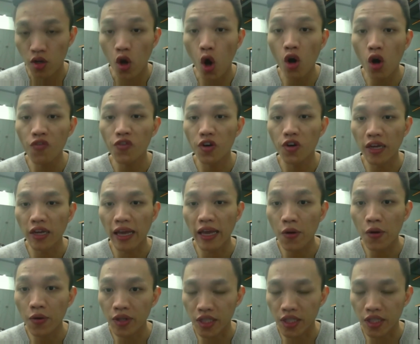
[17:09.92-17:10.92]
offer the
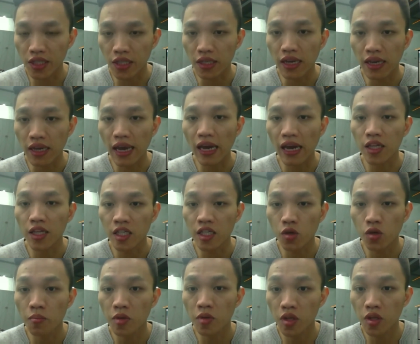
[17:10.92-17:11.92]
guarantee and the
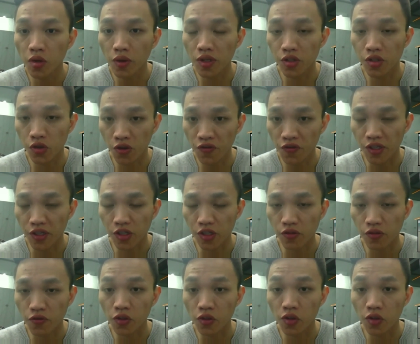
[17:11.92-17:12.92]
intermediary
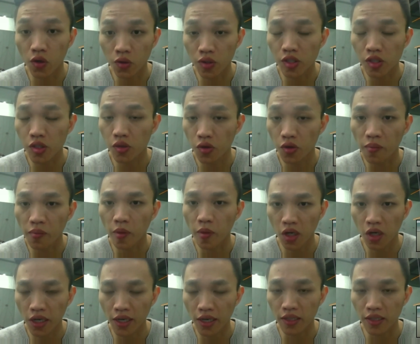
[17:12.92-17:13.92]
service for the OTC derivative
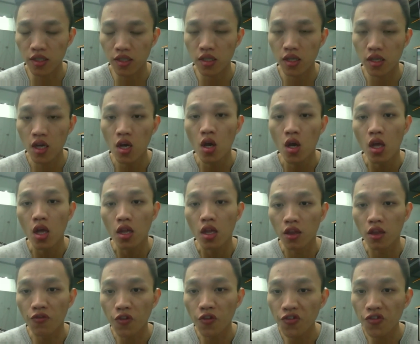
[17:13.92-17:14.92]
markets.
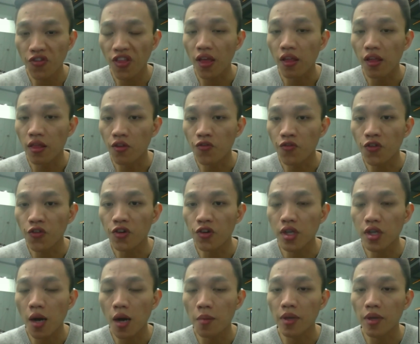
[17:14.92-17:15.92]
The
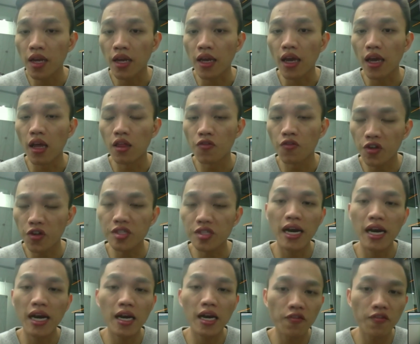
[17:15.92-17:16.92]
first
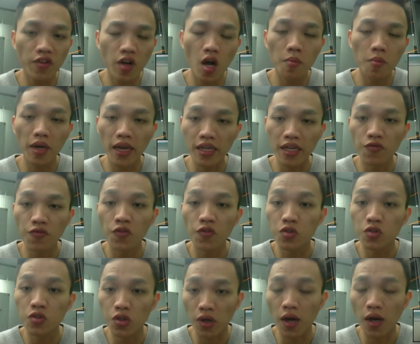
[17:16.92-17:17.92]
kind of company is
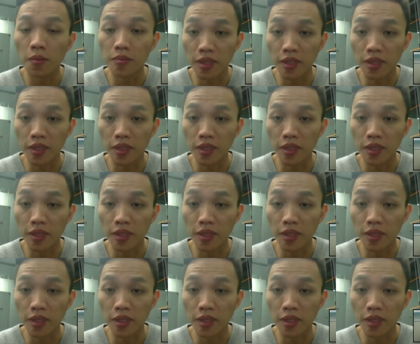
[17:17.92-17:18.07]
futures